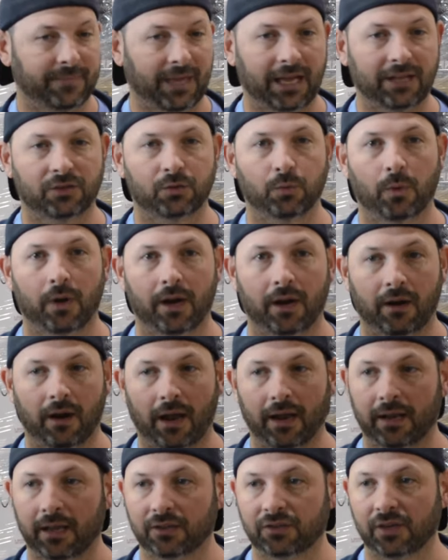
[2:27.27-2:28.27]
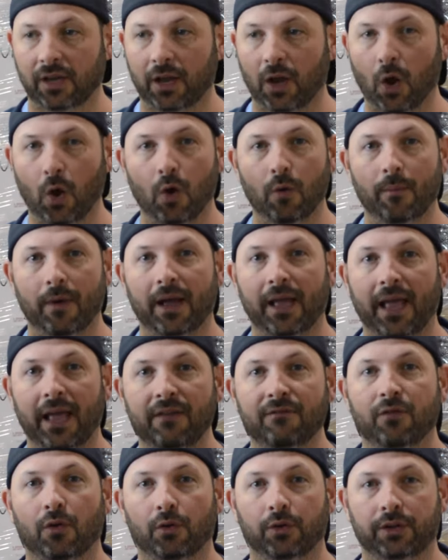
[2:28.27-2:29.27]
That's where I guess I owe my
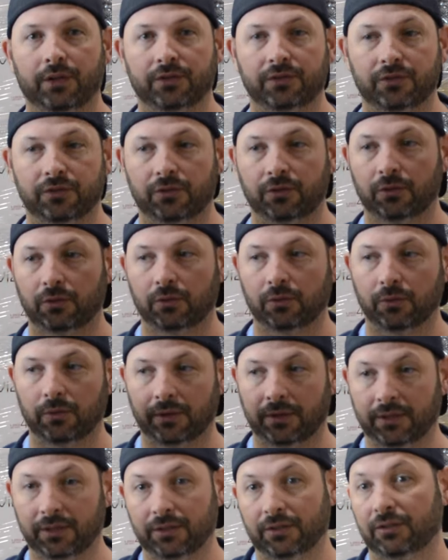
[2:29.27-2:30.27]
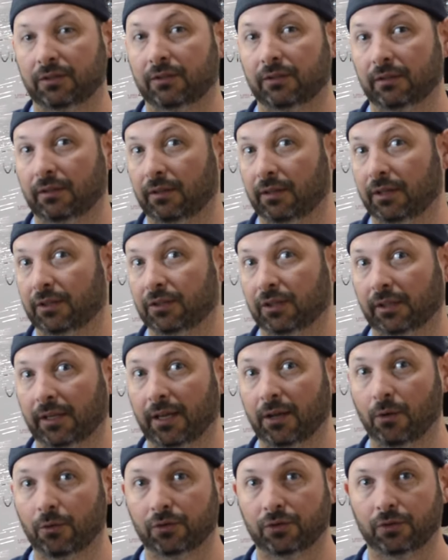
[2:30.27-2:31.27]
AFOLness to is the
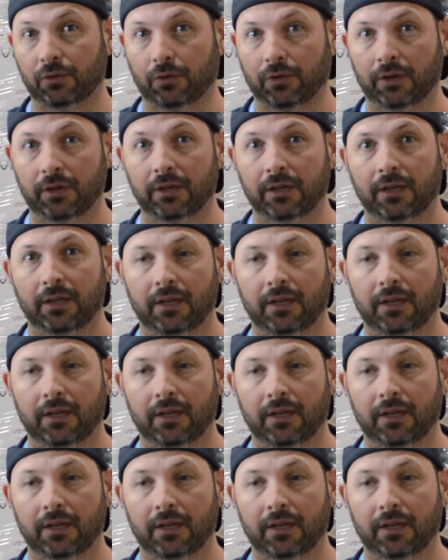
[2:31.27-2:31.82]
Lego store